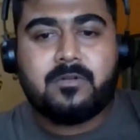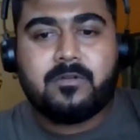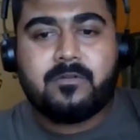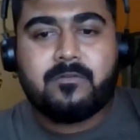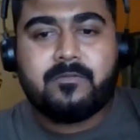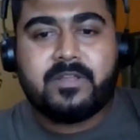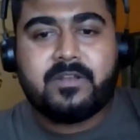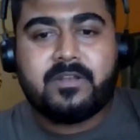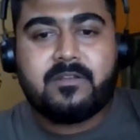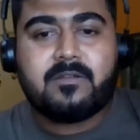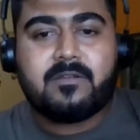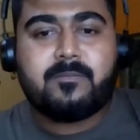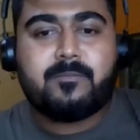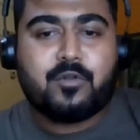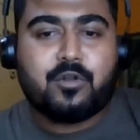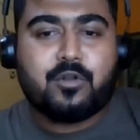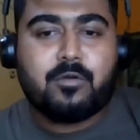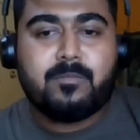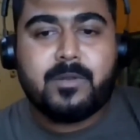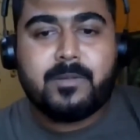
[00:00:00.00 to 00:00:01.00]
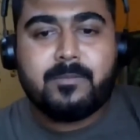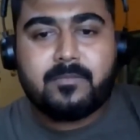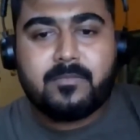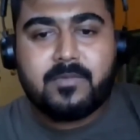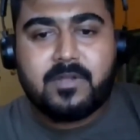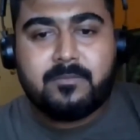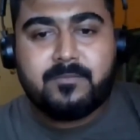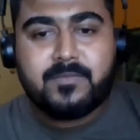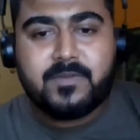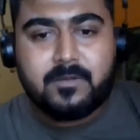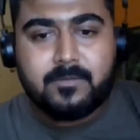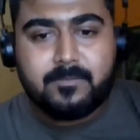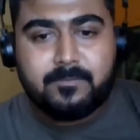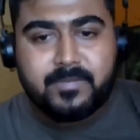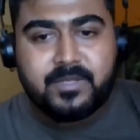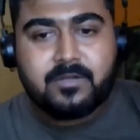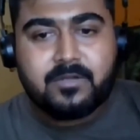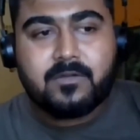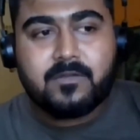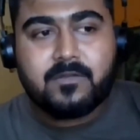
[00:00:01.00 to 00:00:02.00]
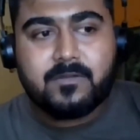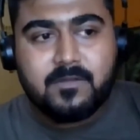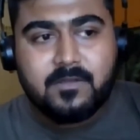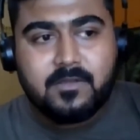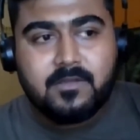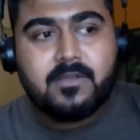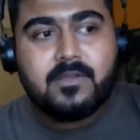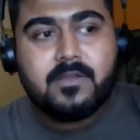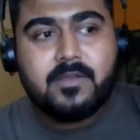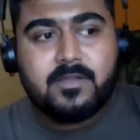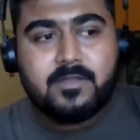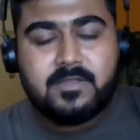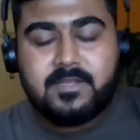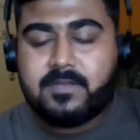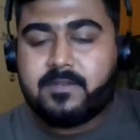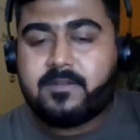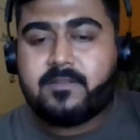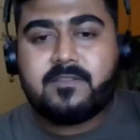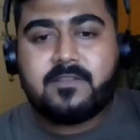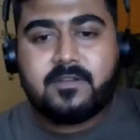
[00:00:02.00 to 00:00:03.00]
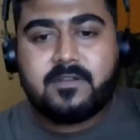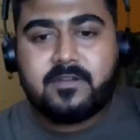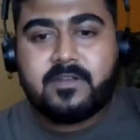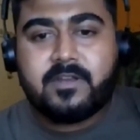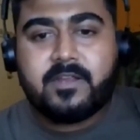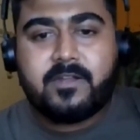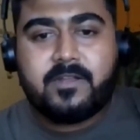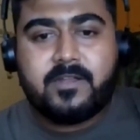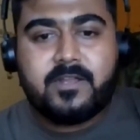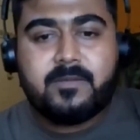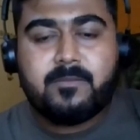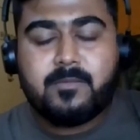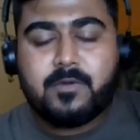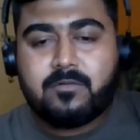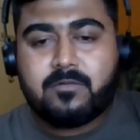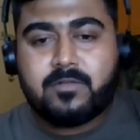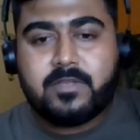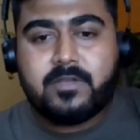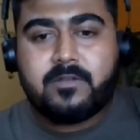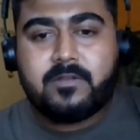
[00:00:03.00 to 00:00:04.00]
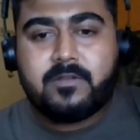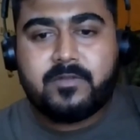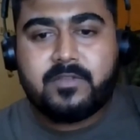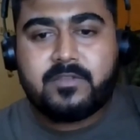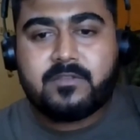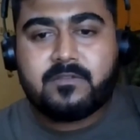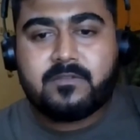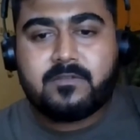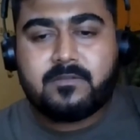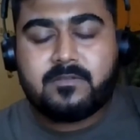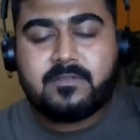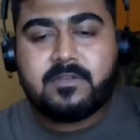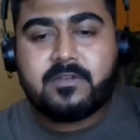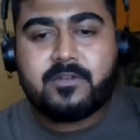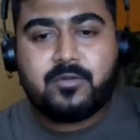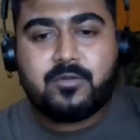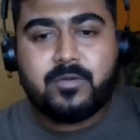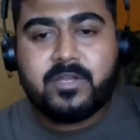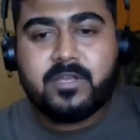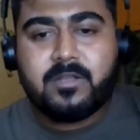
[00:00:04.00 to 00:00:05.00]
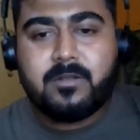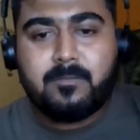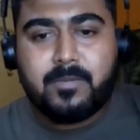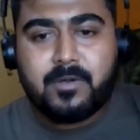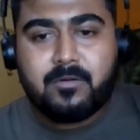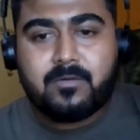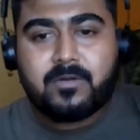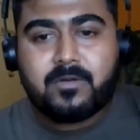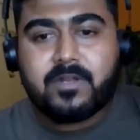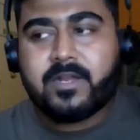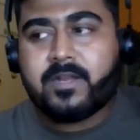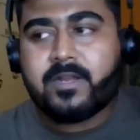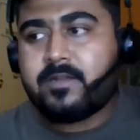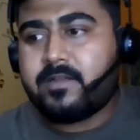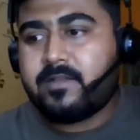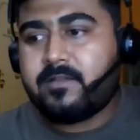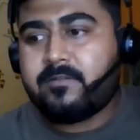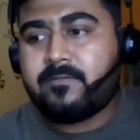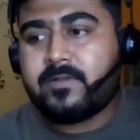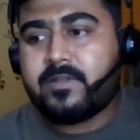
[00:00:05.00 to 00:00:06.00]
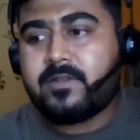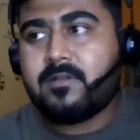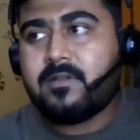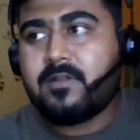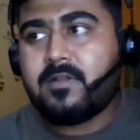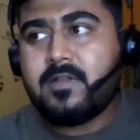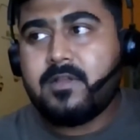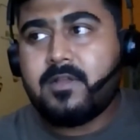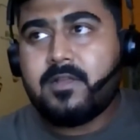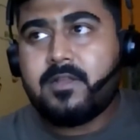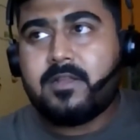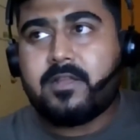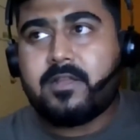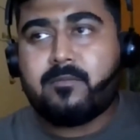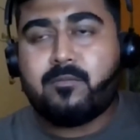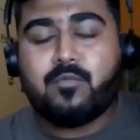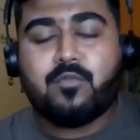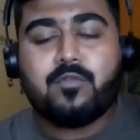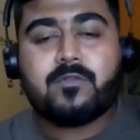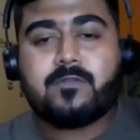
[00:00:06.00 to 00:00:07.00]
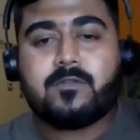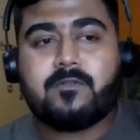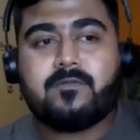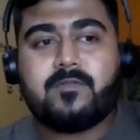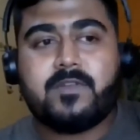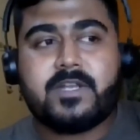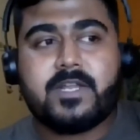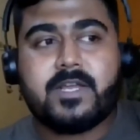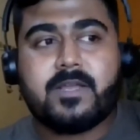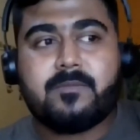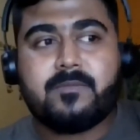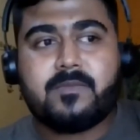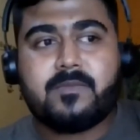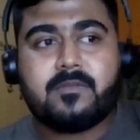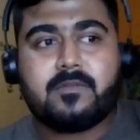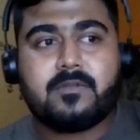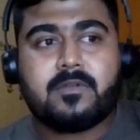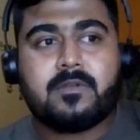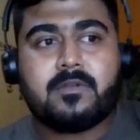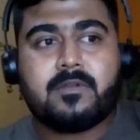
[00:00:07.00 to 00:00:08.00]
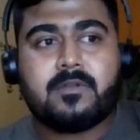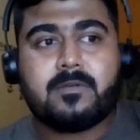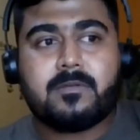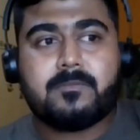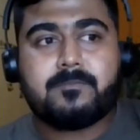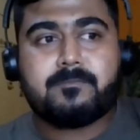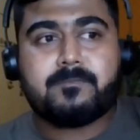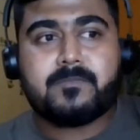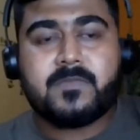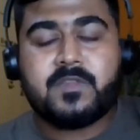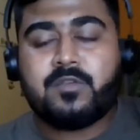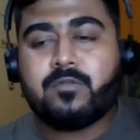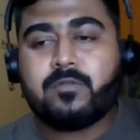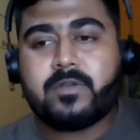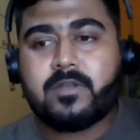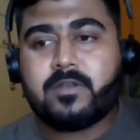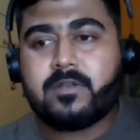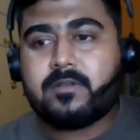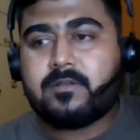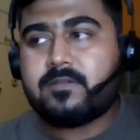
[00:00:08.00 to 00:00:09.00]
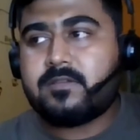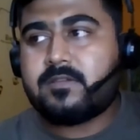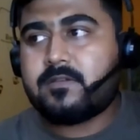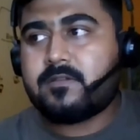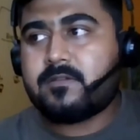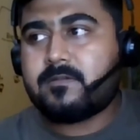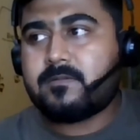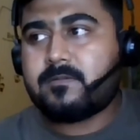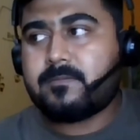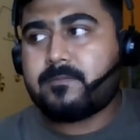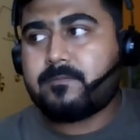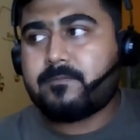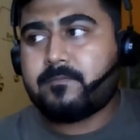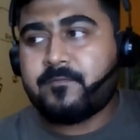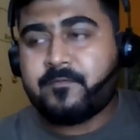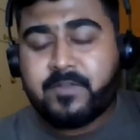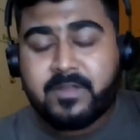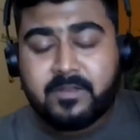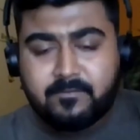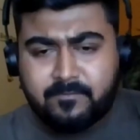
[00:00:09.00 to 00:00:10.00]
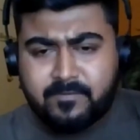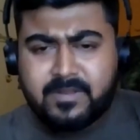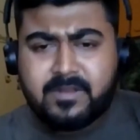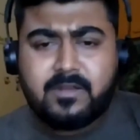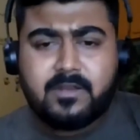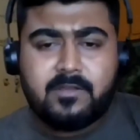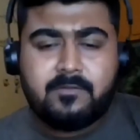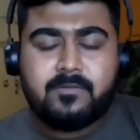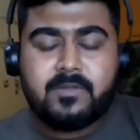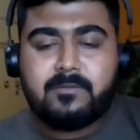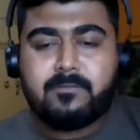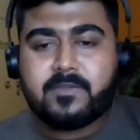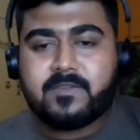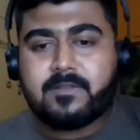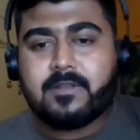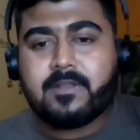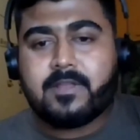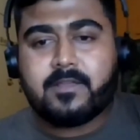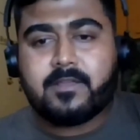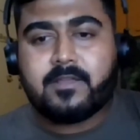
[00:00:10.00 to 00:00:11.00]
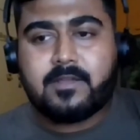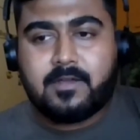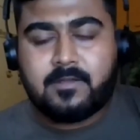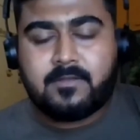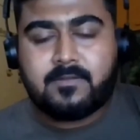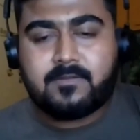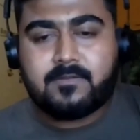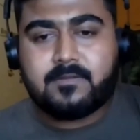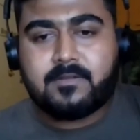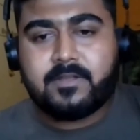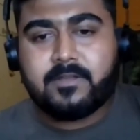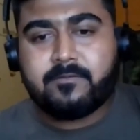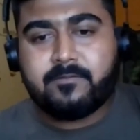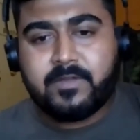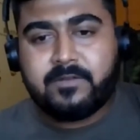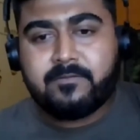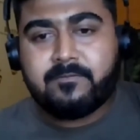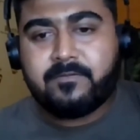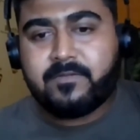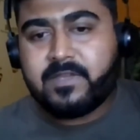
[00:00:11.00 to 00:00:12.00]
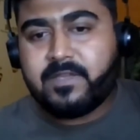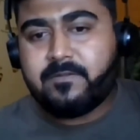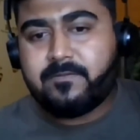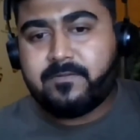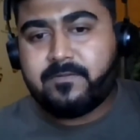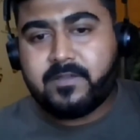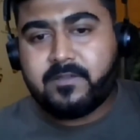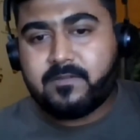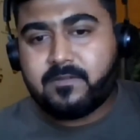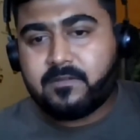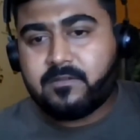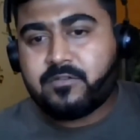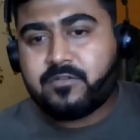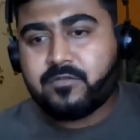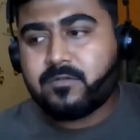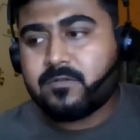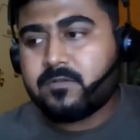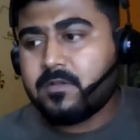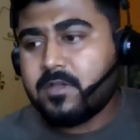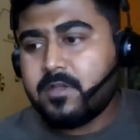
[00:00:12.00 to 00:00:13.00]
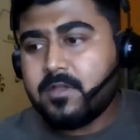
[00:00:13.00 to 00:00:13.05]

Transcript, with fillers: uh, when a problem comes up because there is a great team out there which is there to help out and even like most of the times uh, you can just when, when even like us like when we face issues